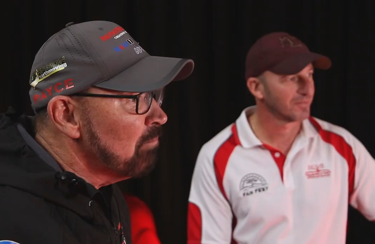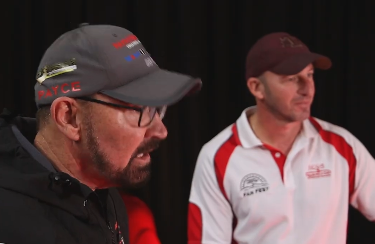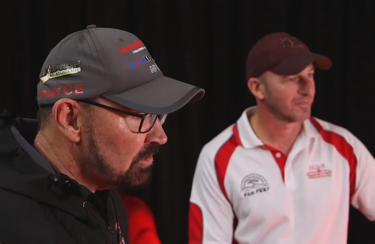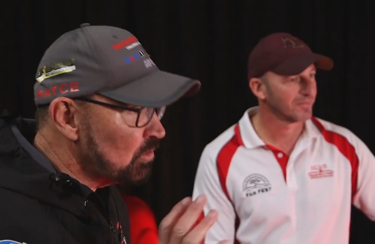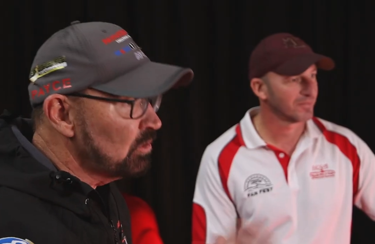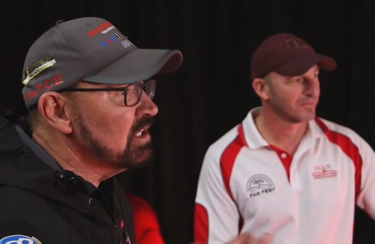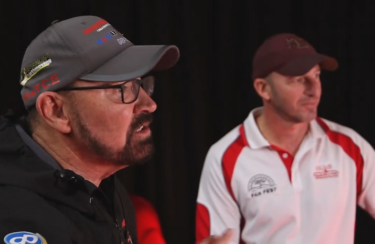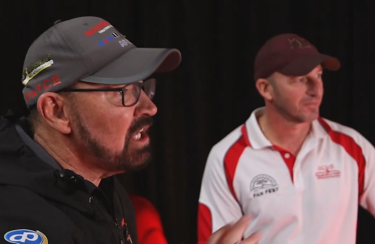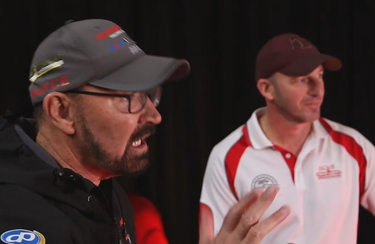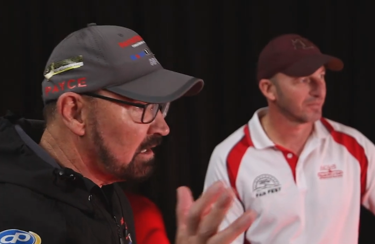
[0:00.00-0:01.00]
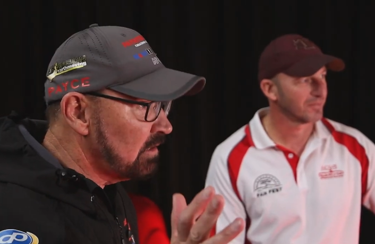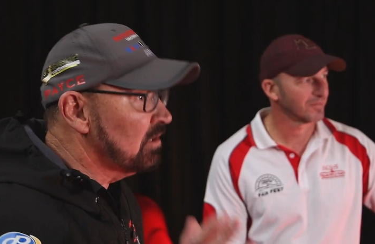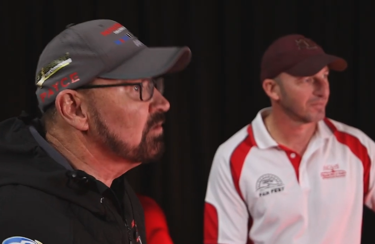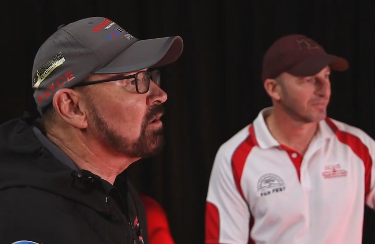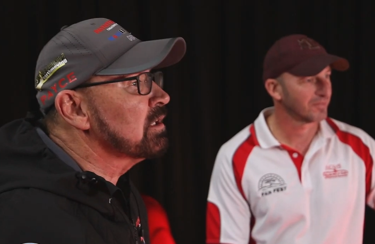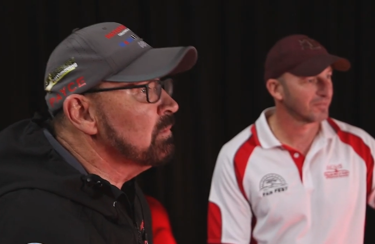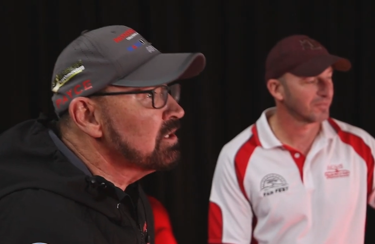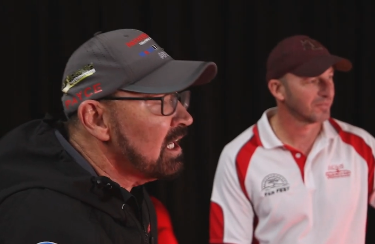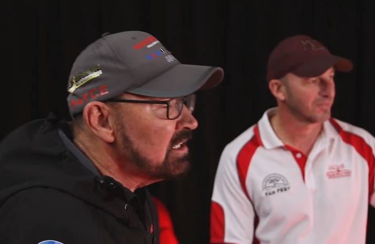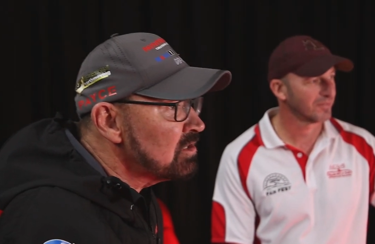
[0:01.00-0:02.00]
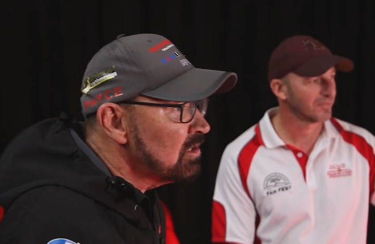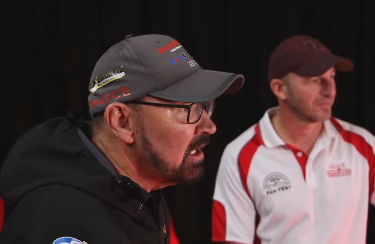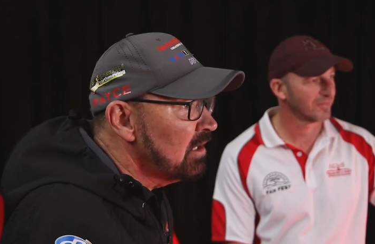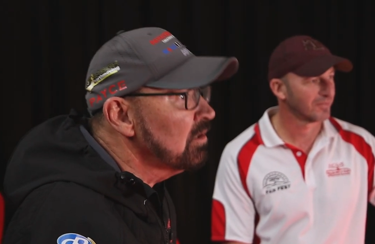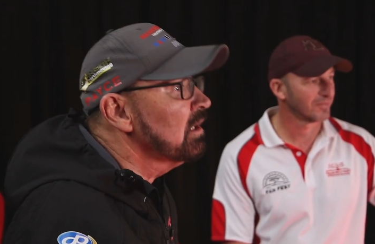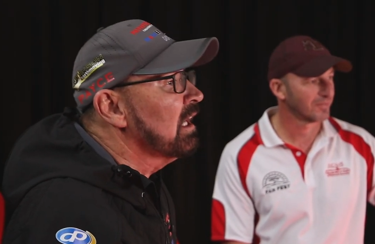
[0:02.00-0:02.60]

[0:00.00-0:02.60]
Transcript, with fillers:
Speaker 1: Make sure you check your documentation though